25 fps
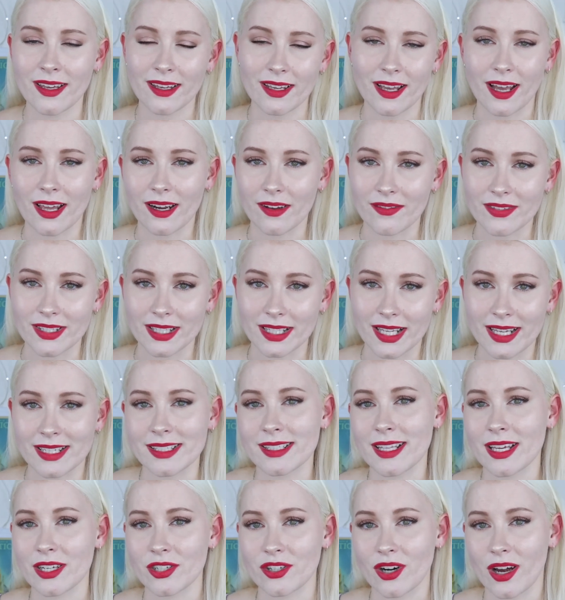kind of
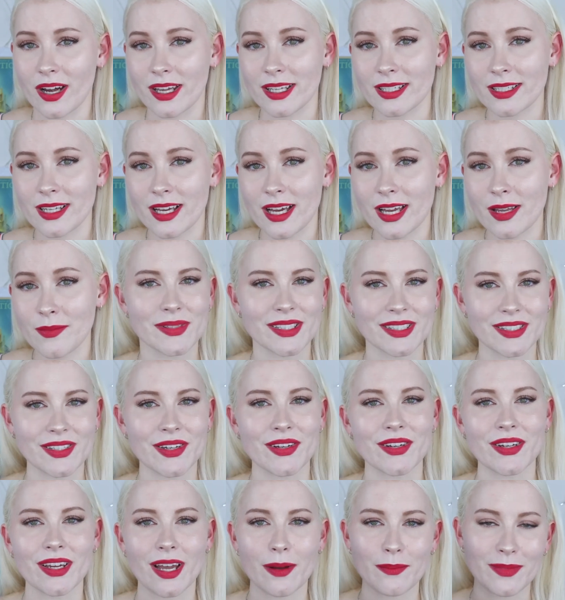delays their drying time, so
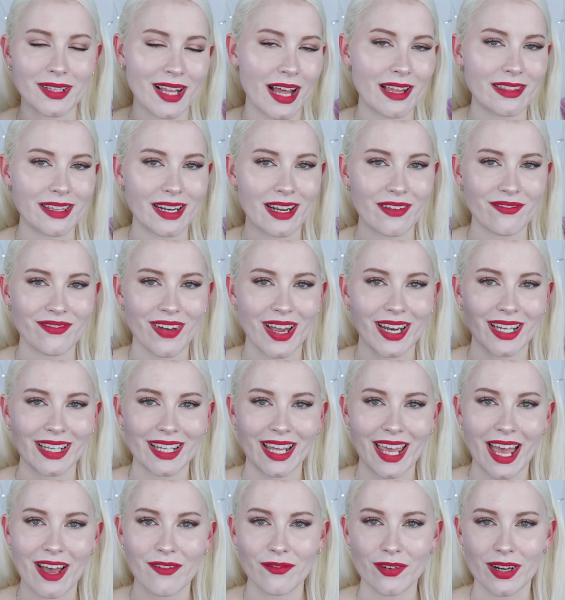I'm glad that I
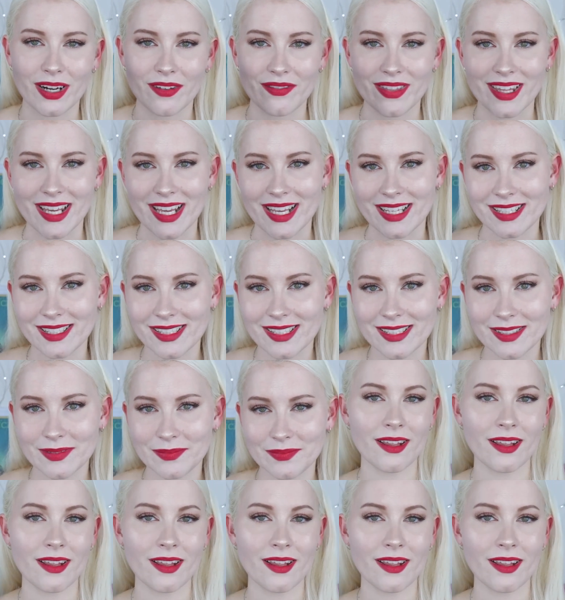finally have one of these.